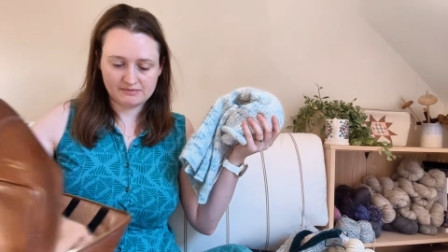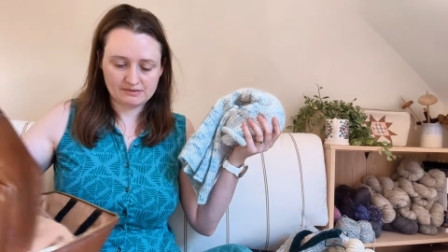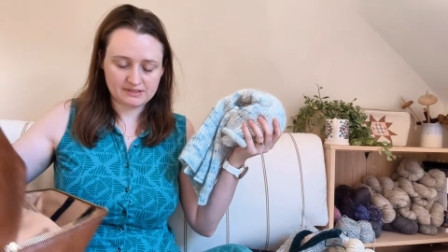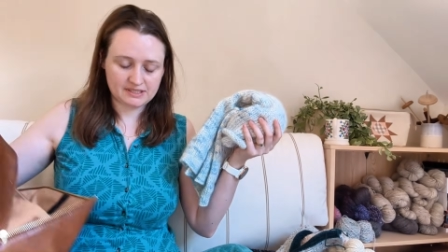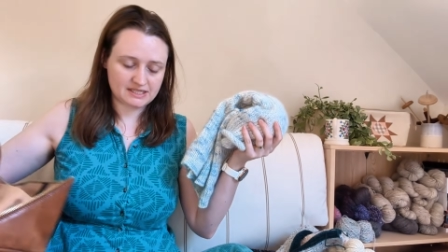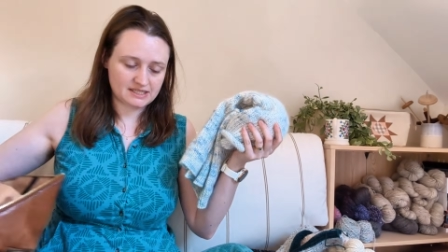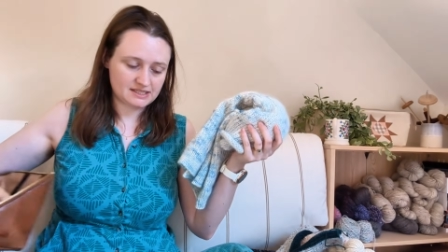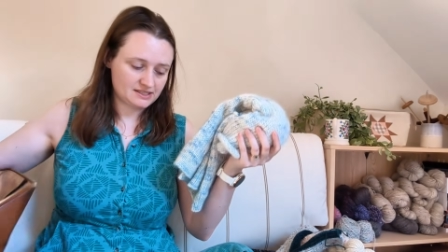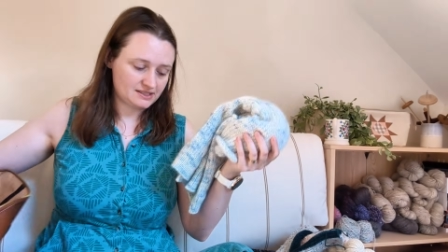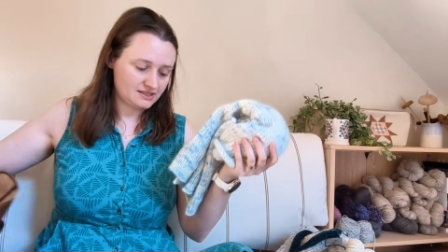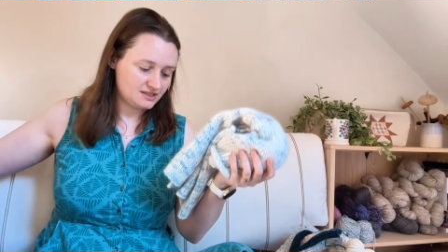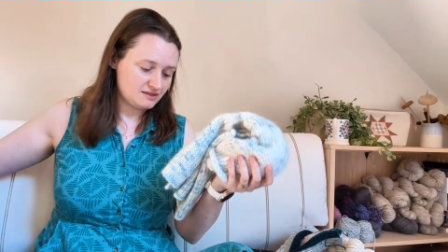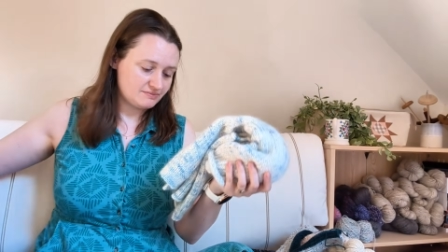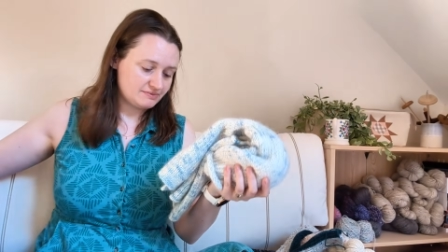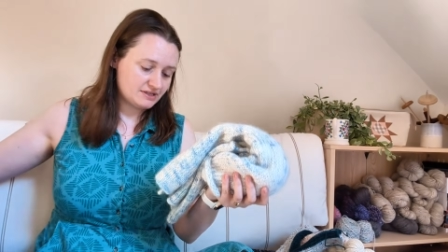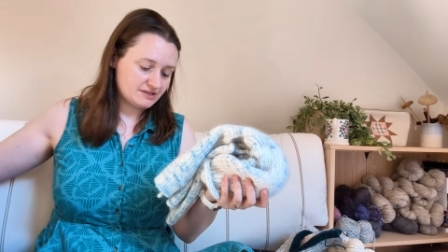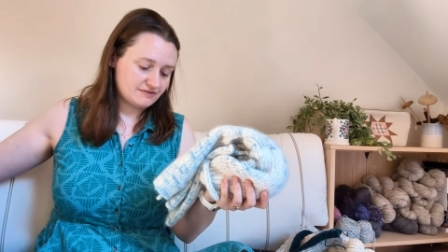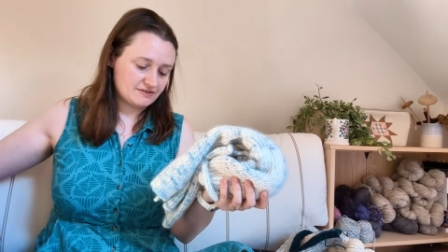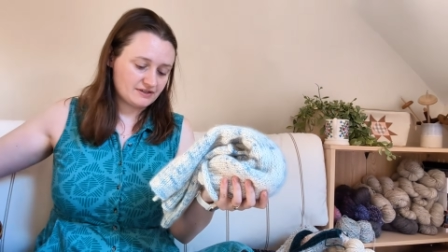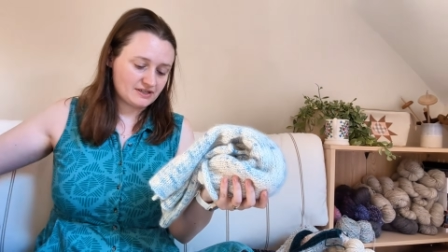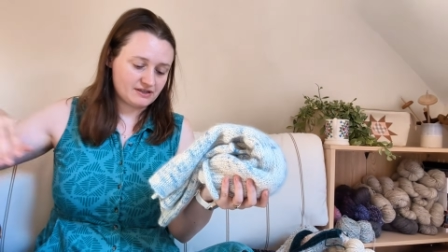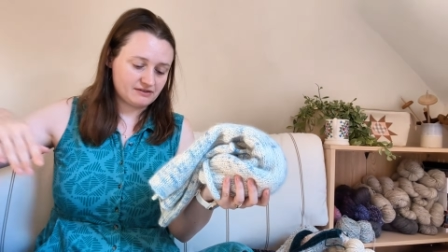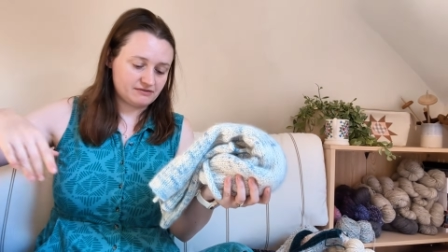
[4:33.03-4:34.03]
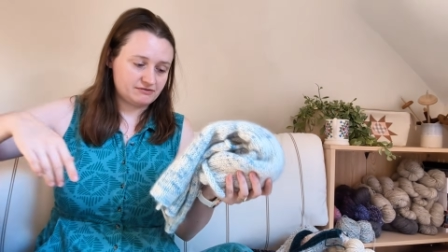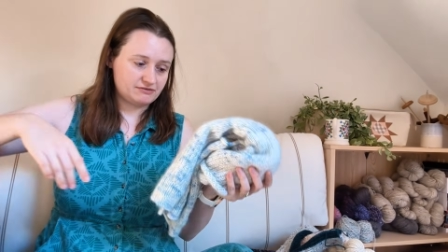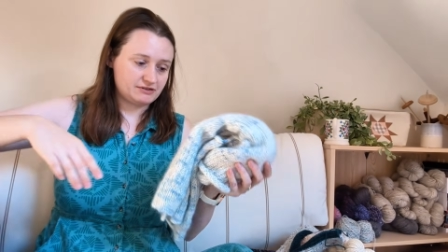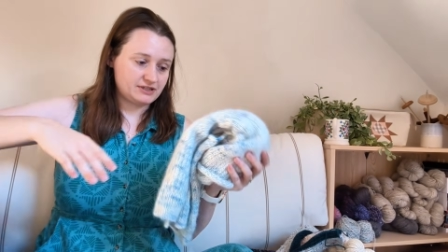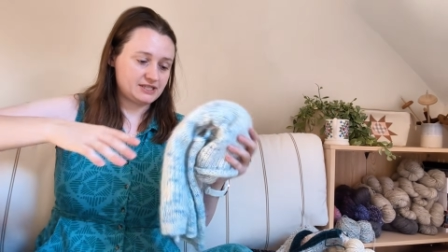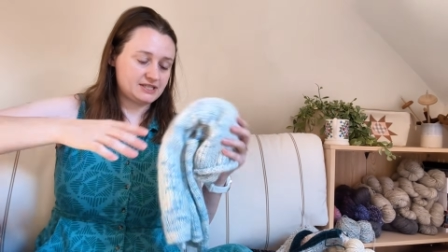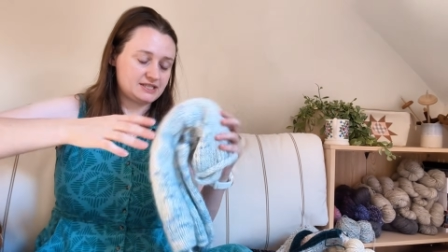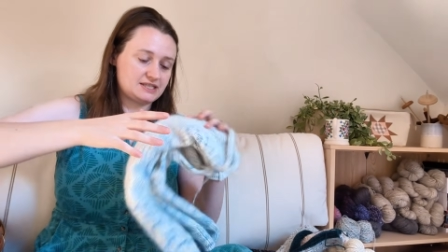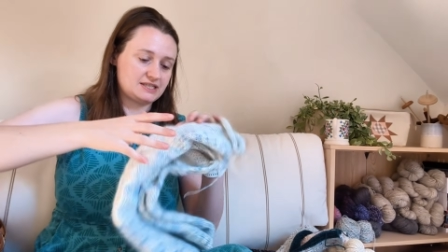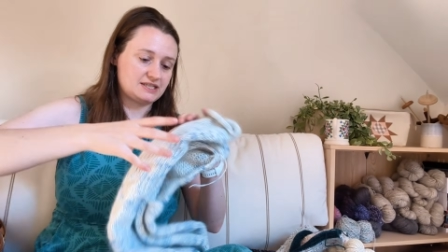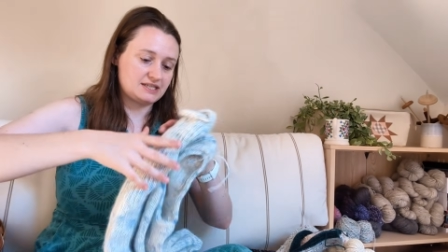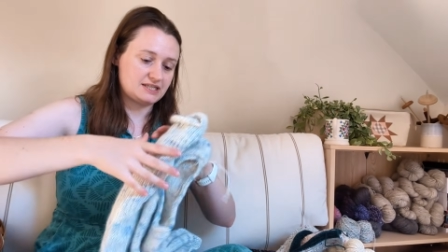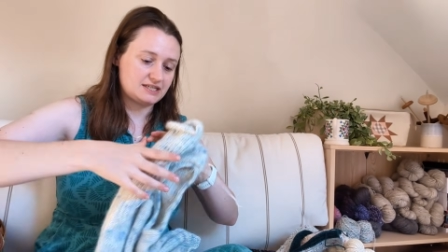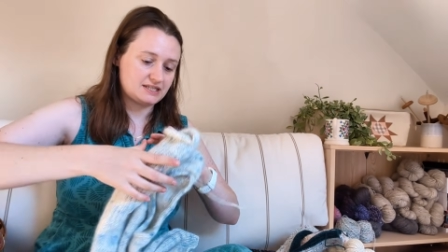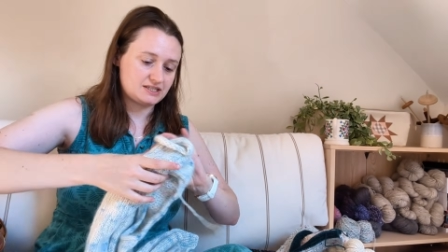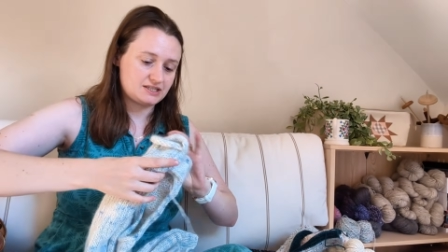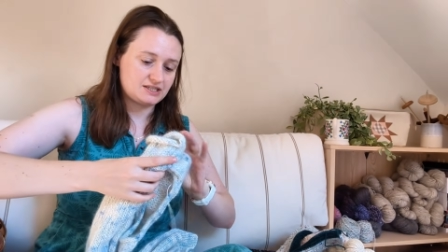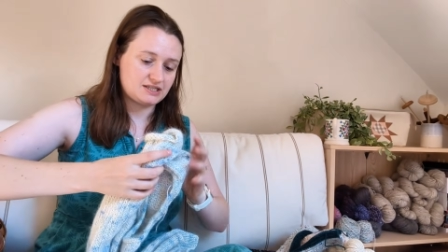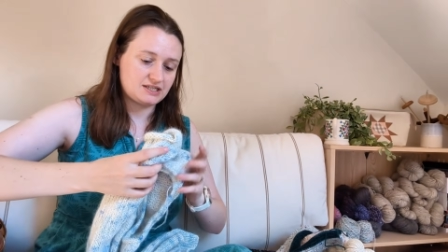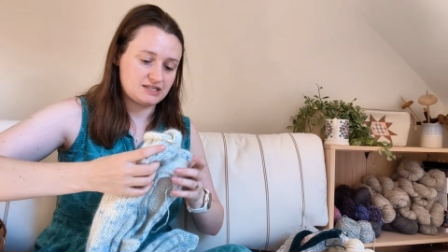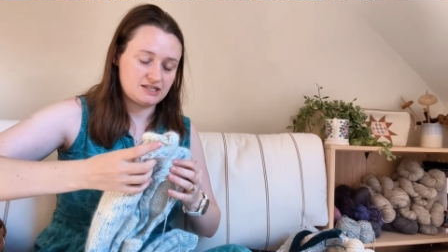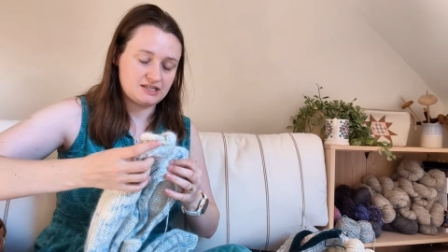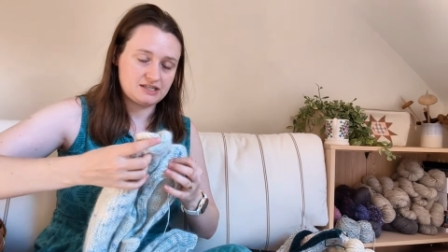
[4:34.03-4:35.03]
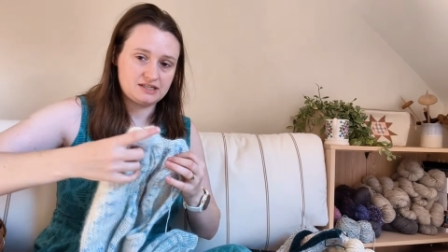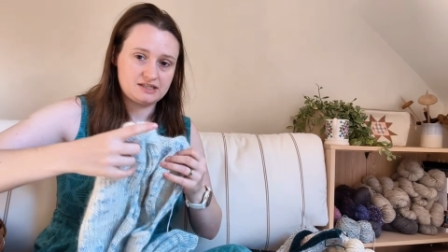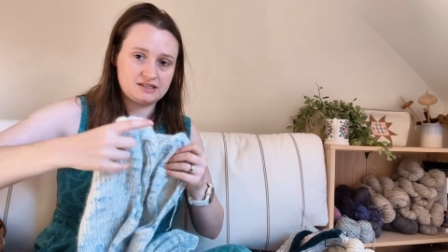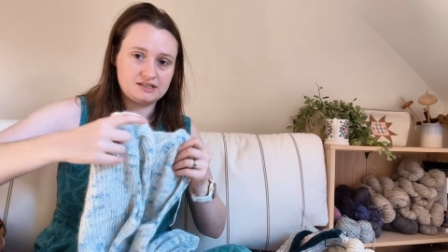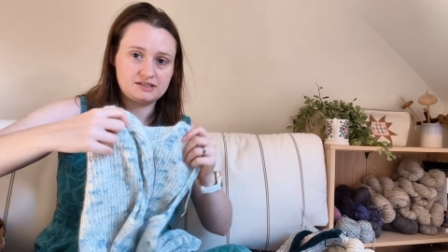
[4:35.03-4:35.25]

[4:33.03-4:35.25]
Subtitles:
which has seen a bit of love recently actually.